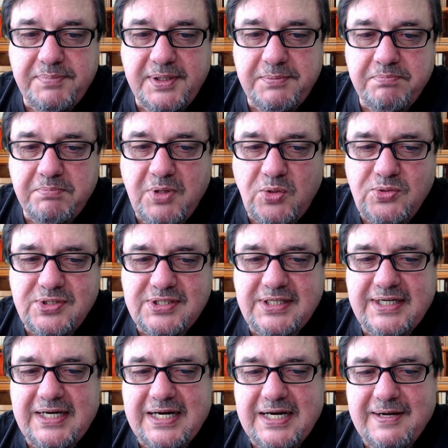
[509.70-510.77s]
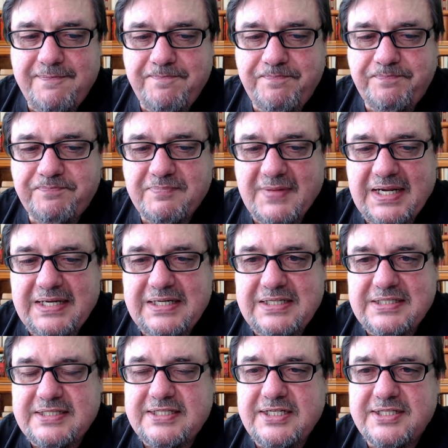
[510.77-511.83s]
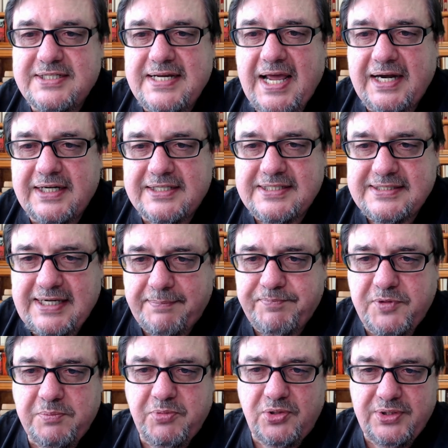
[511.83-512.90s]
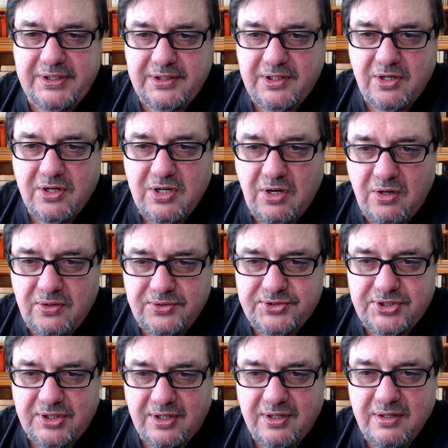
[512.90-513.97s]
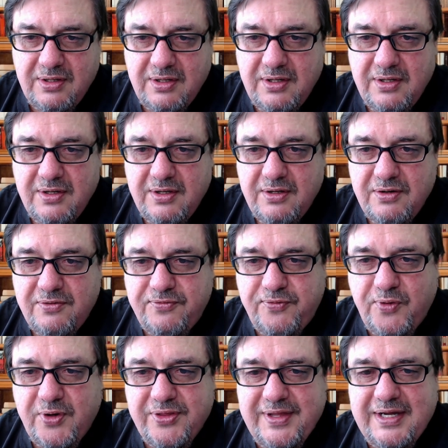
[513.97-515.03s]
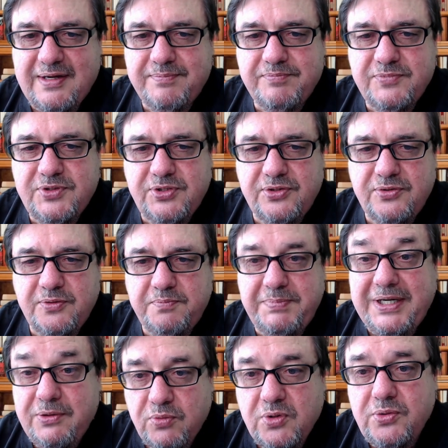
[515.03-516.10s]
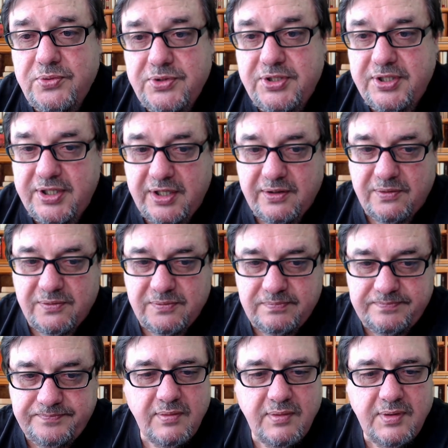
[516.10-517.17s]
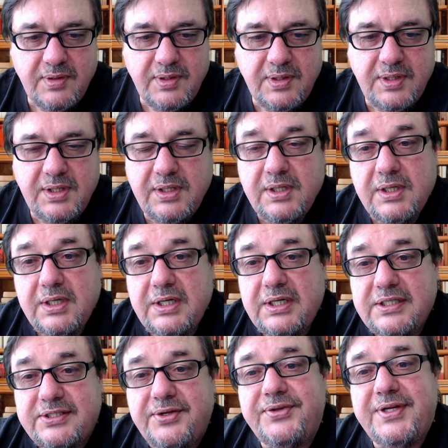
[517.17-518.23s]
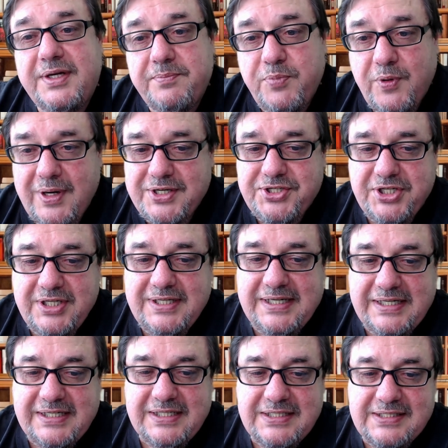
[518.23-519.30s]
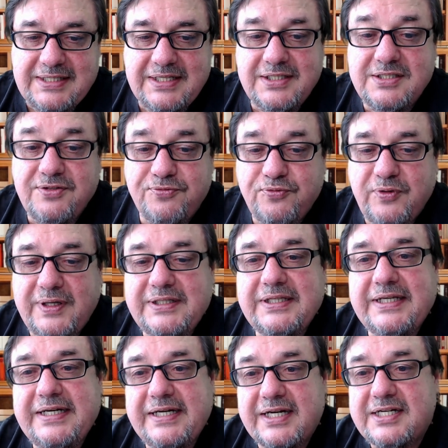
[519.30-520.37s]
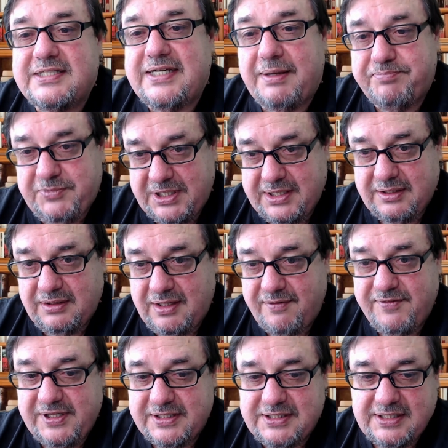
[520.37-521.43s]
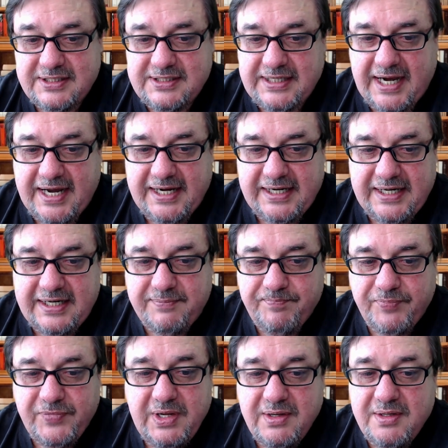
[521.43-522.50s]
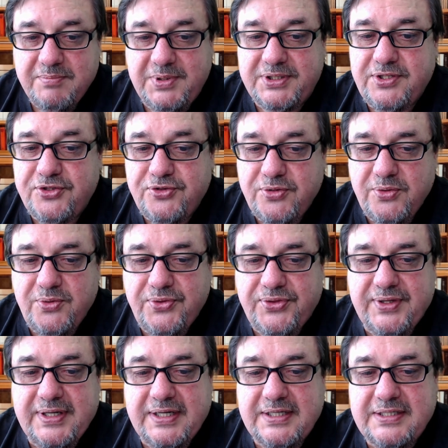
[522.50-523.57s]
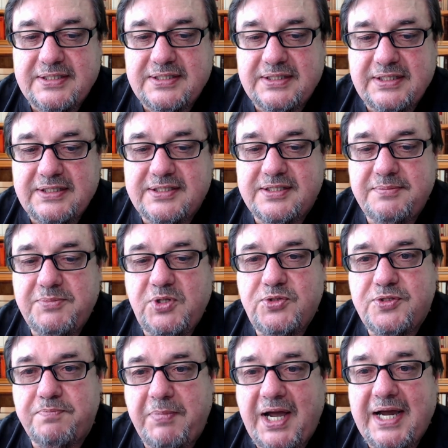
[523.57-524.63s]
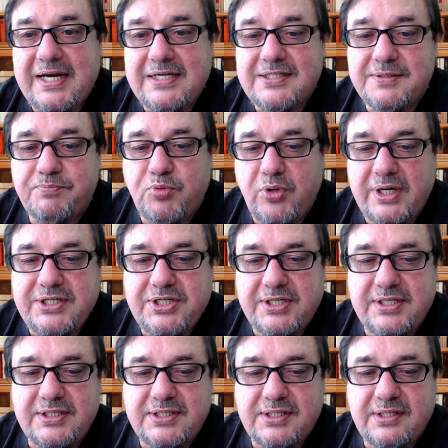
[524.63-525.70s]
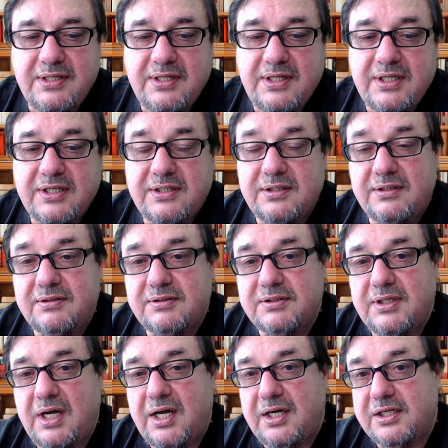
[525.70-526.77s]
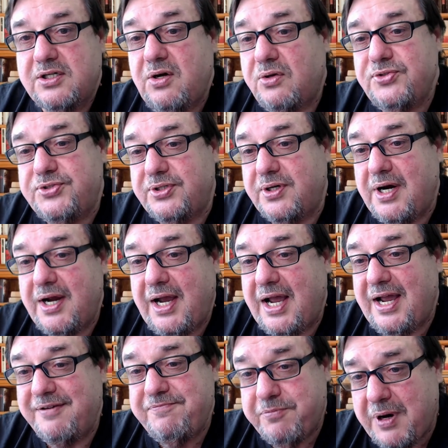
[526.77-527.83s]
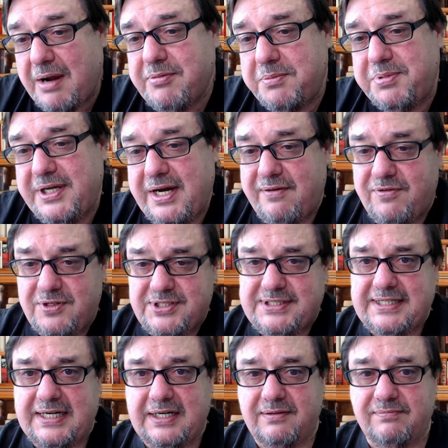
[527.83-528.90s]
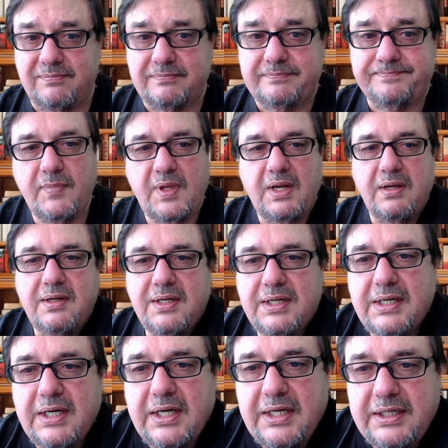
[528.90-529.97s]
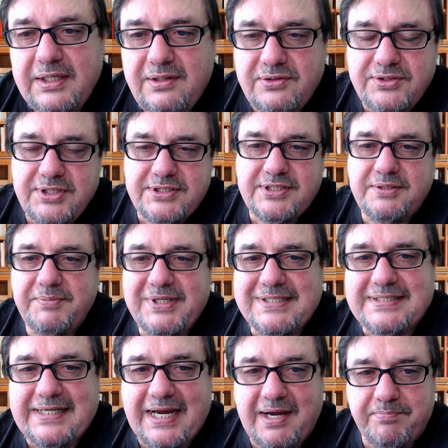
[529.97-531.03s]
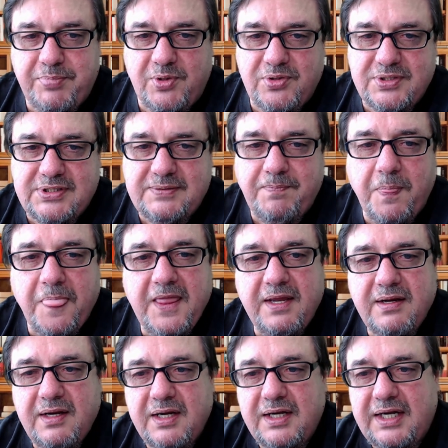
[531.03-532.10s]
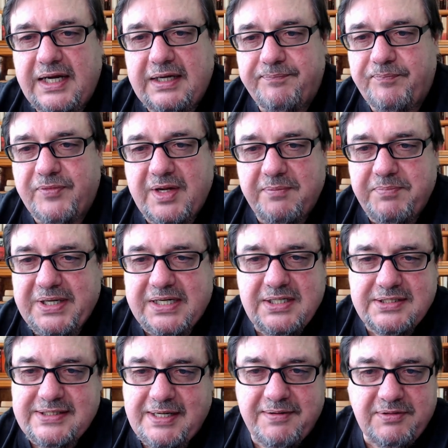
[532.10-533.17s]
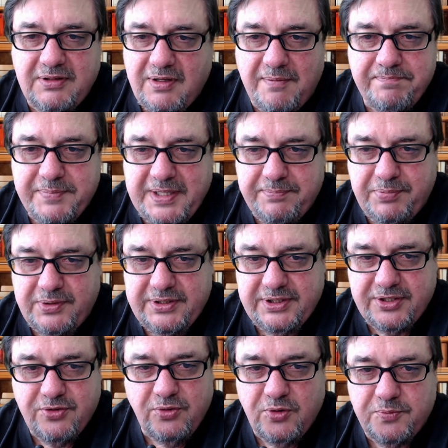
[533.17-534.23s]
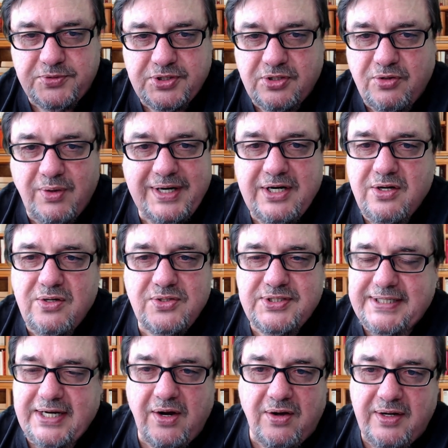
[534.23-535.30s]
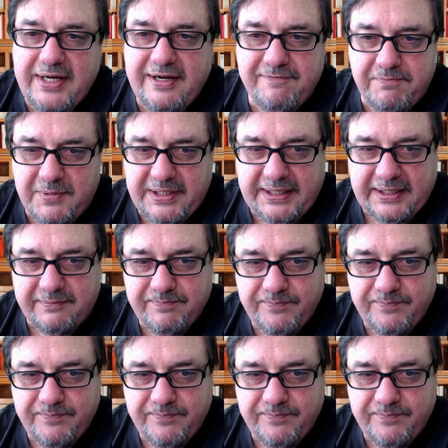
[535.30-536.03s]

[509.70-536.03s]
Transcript: mostly, it is just not acceptable in their culture for them to be rude to you. So the impression is that it's a friendly, accepting, loving society. But the truth is, it's the most biased, prejudiced culture I've probably ever seen. You know, just some examples. Because they lump people into groups. Gringos, they all have money.